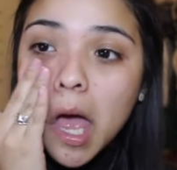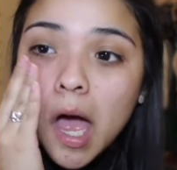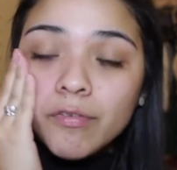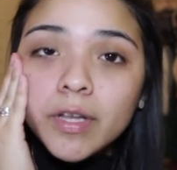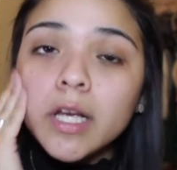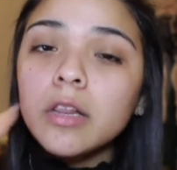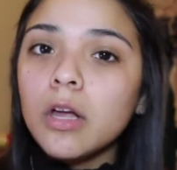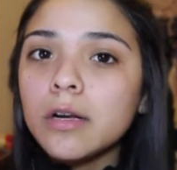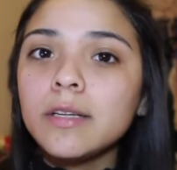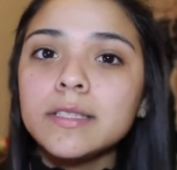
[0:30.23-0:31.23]
I feel like a
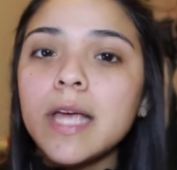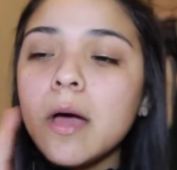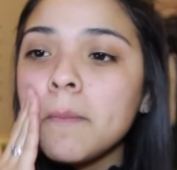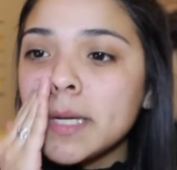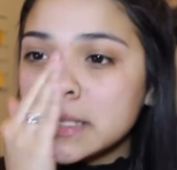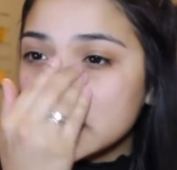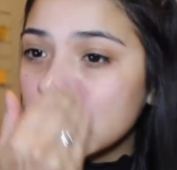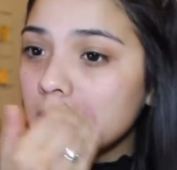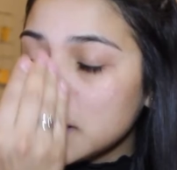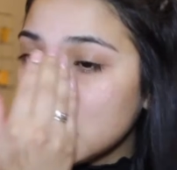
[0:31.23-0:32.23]
lot of things help my
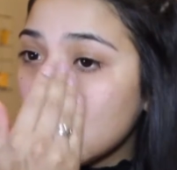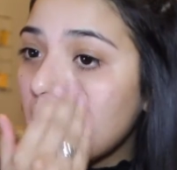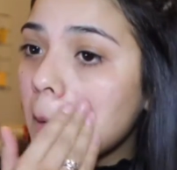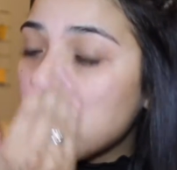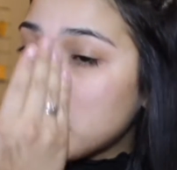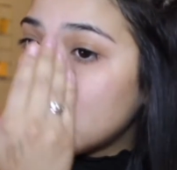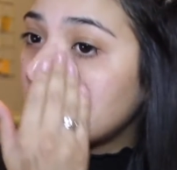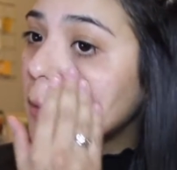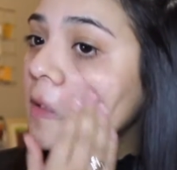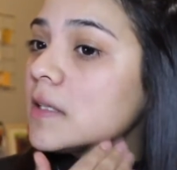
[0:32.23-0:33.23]
skin,
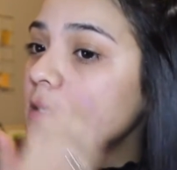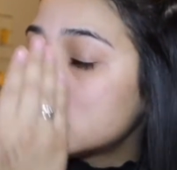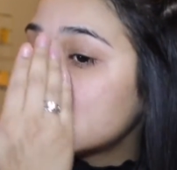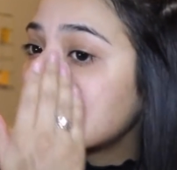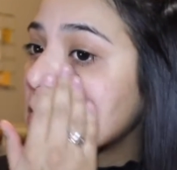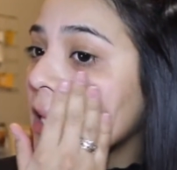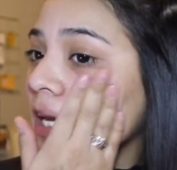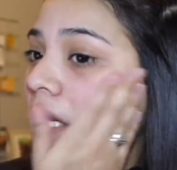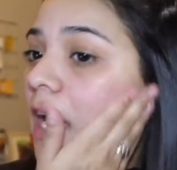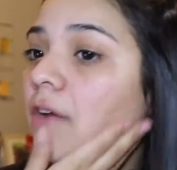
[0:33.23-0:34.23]
but this is
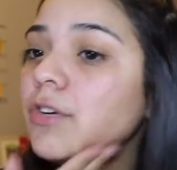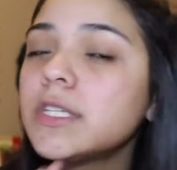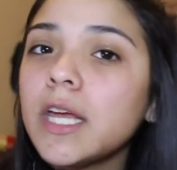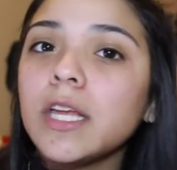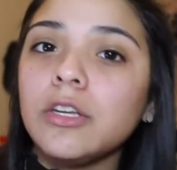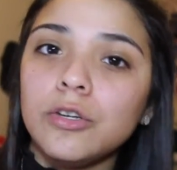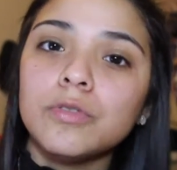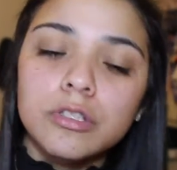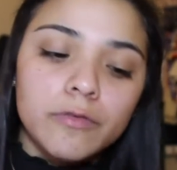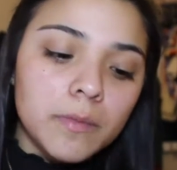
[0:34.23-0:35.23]
like an everyday
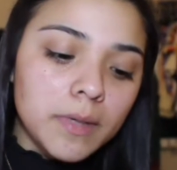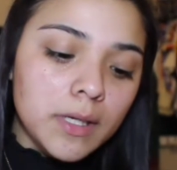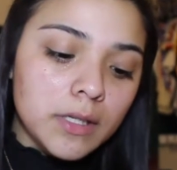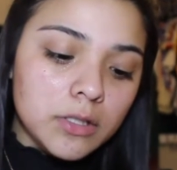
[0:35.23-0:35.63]
use for me.